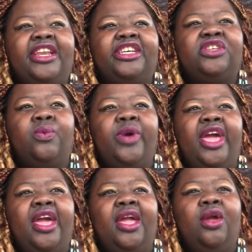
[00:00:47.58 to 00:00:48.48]
it is a
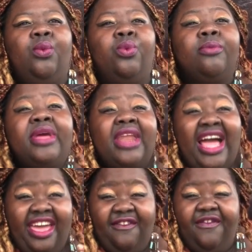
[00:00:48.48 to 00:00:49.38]
way women
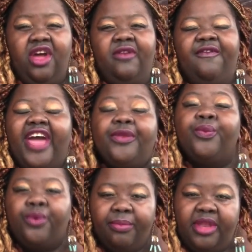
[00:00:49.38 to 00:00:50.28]
I have found, fat
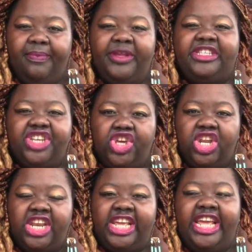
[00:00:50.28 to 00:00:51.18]
women
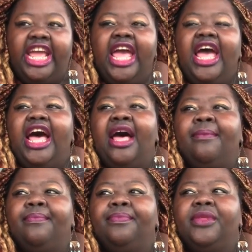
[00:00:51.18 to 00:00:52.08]
particularly,
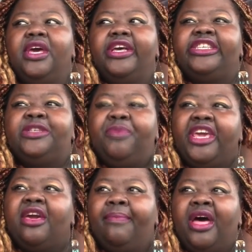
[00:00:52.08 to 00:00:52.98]

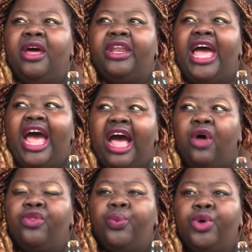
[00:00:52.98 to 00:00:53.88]
speak about
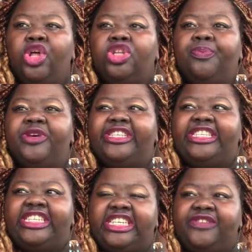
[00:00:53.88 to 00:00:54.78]
how the world
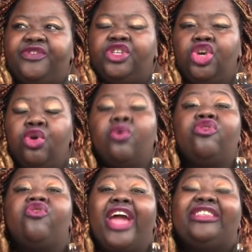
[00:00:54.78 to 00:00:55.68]
perceives your
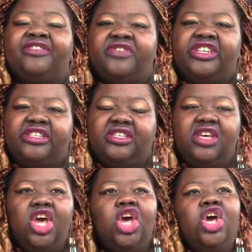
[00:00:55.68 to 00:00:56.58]
attractiveness.
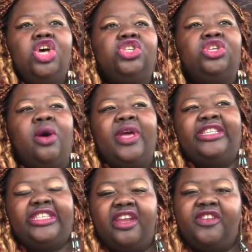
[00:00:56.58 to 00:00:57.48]
So
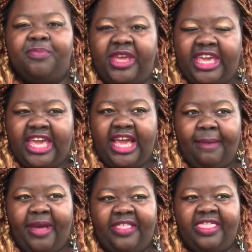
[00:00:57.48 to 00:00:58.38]
instead of speaking
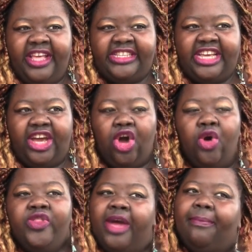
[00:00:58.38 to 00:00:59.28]
about things like,
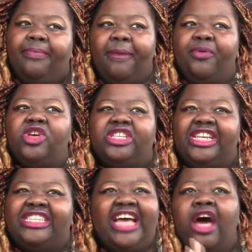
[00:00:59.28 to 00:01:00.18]
oh, that
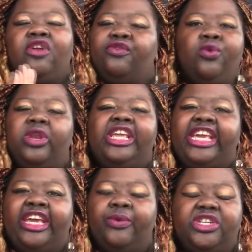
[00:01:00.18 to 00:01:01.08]
person is out of your
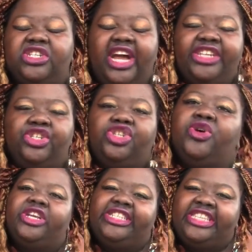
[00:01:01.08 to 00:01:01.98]
league, which I just
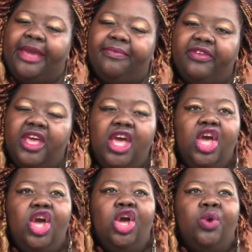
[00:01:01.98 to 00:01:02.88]
accept,
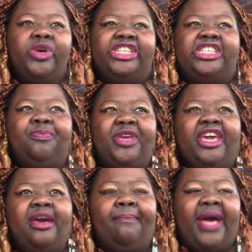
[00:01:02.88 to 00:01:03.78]
we
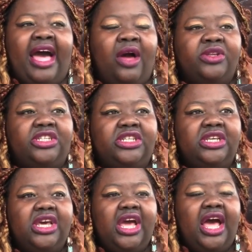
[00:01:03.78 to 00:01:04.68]
speak about
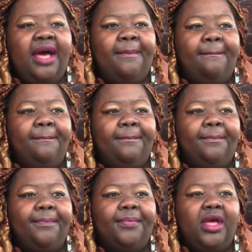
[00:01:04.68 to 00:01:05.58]

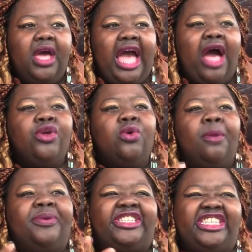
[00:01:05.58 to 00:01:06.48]
how you
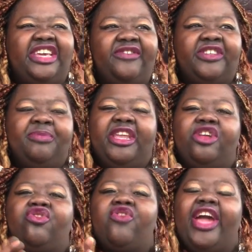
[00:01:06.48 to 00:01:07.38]
are perceived as
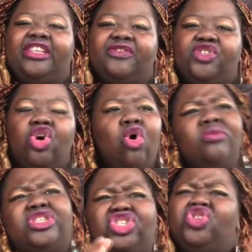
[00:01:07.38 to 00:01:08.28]
being attractive. So
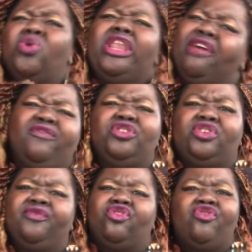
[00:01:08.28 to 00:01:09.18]
almost your
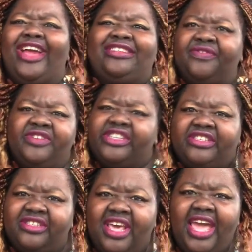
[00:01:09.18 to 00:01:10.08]
levels of
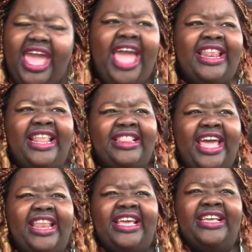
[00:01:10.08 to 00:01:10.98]
attractiveness. And
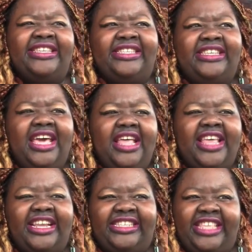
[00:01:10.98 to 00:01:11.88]
that is
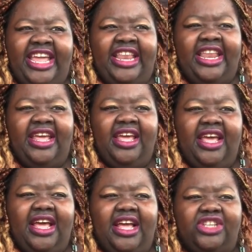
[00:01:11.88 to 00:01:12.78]
then
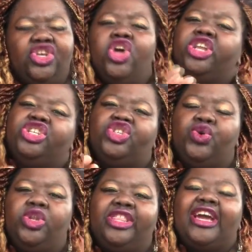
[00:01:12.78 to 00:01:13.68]
turned
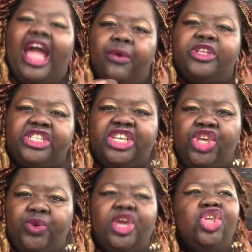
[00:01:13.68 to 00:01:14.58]
into the currency
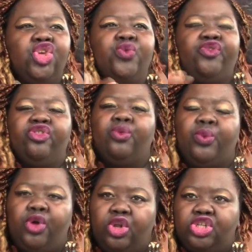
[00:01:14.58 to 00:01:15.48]
you can use in the
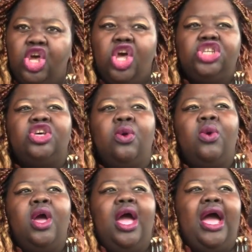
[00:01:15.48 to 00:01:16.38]
world. So